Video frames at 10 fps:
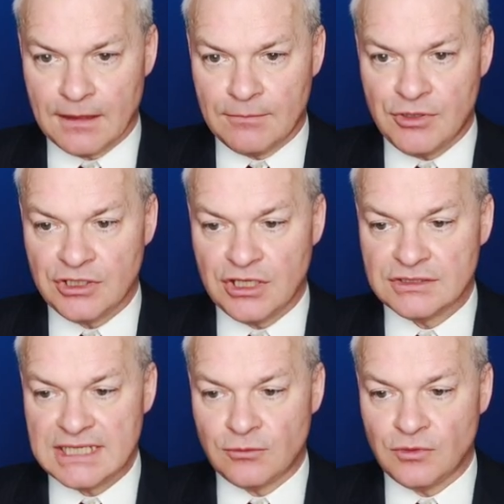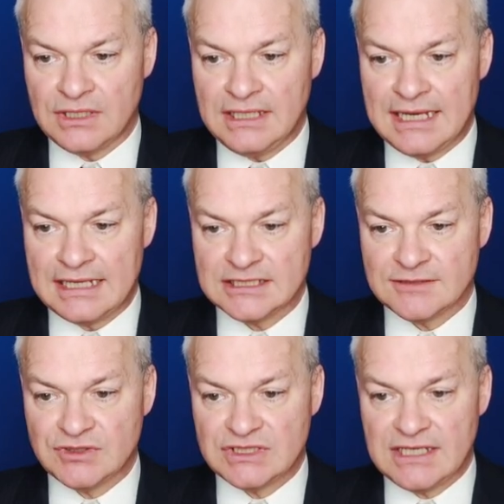opponent goes out with gas
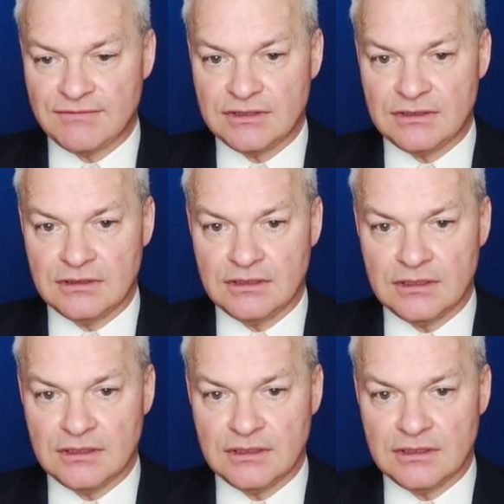for 7,